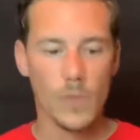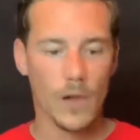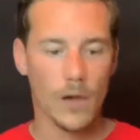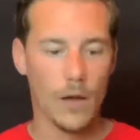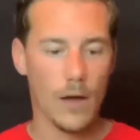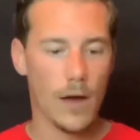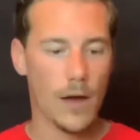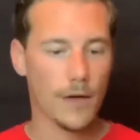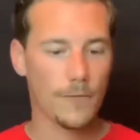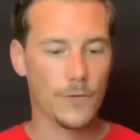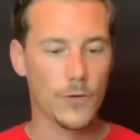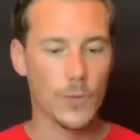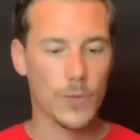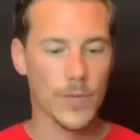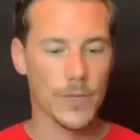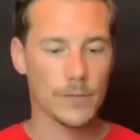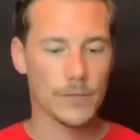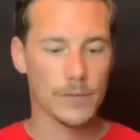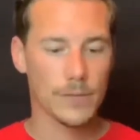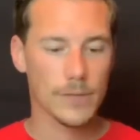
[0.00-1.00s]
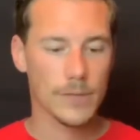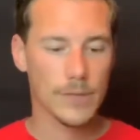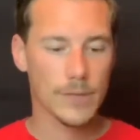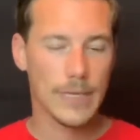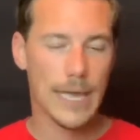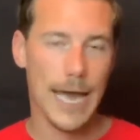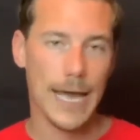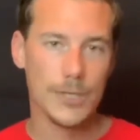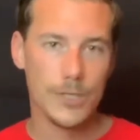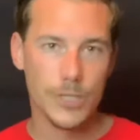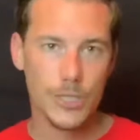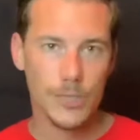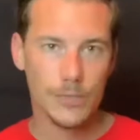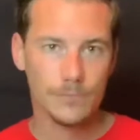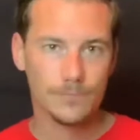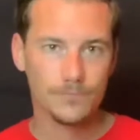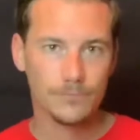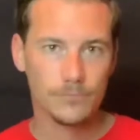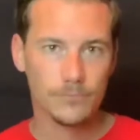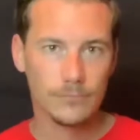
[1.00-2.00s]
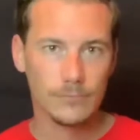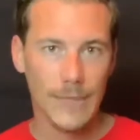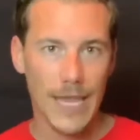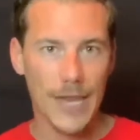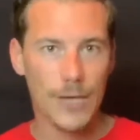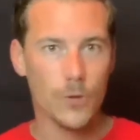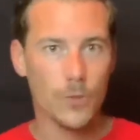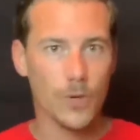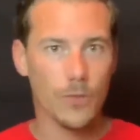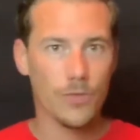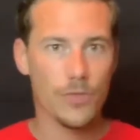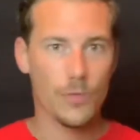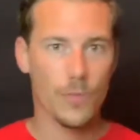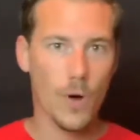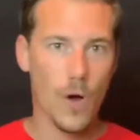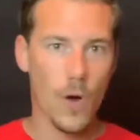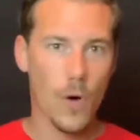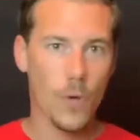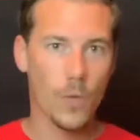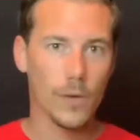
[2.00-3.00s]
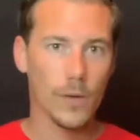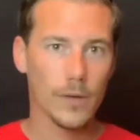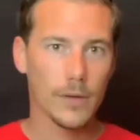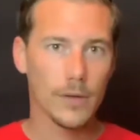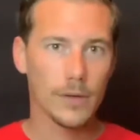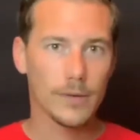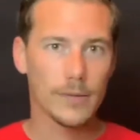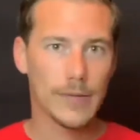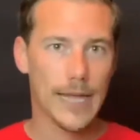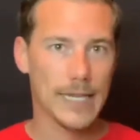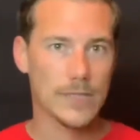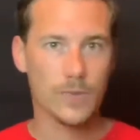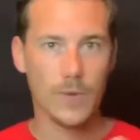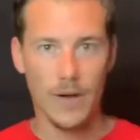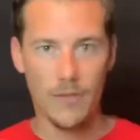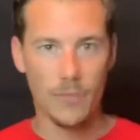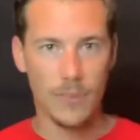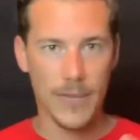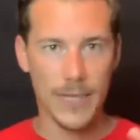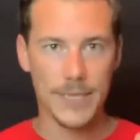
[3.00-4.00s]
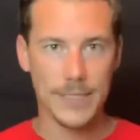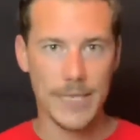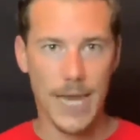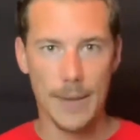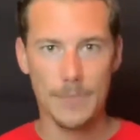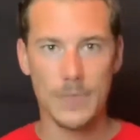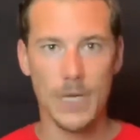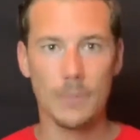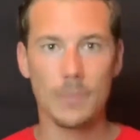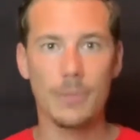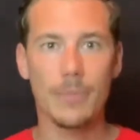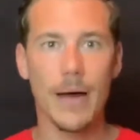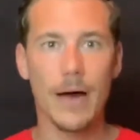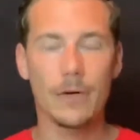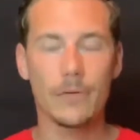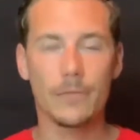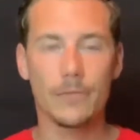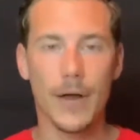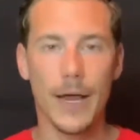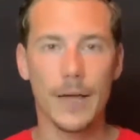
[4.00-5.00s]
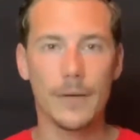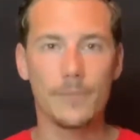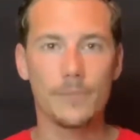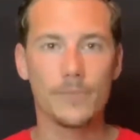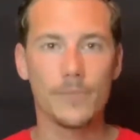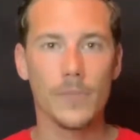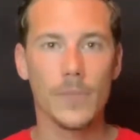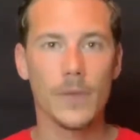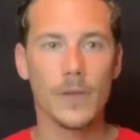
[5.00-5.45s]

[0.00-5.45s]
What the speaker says: if you can catch and you can throw, that's what everybody gets hyped up about, right?